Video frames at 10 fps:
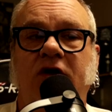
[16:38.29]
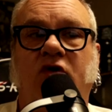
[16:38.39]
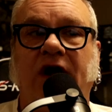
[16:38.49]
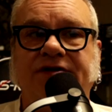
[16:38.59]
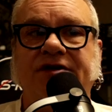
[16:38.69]

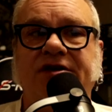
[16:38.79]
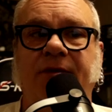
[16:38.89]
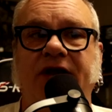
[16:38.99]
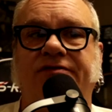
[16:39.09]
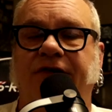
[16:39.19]
Cross
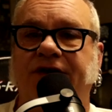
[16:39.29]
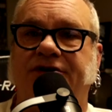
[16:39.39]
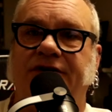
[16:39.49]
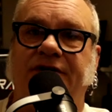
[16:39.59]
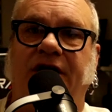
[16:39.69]
contamination
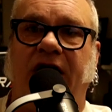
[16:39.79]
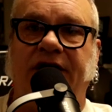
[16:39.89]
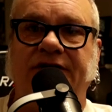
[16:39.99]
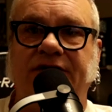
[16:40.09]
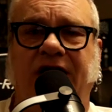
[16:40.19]
prevention. Con-